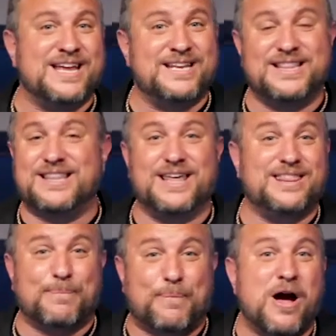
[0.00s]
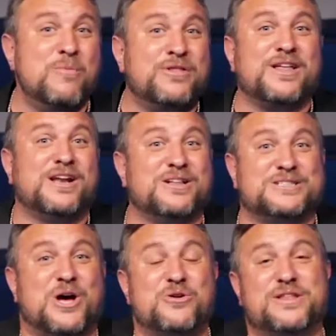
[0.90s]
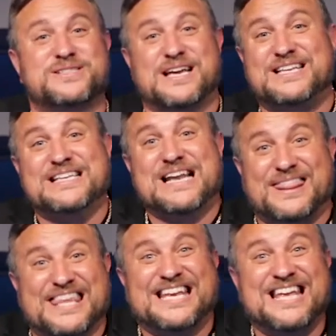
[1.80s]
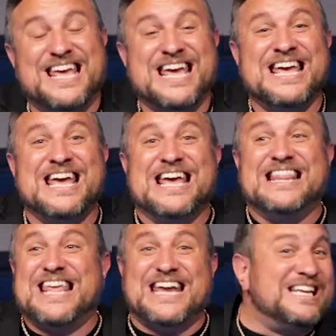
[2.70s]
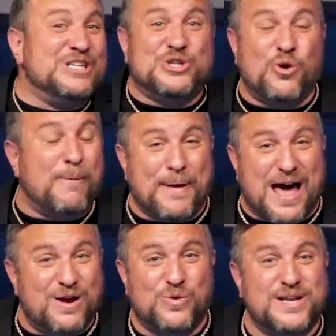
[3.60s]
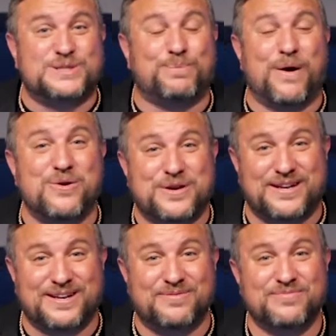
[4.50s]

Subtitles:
And the problem with a little toe, there's like nothing they can do about it when it's broken.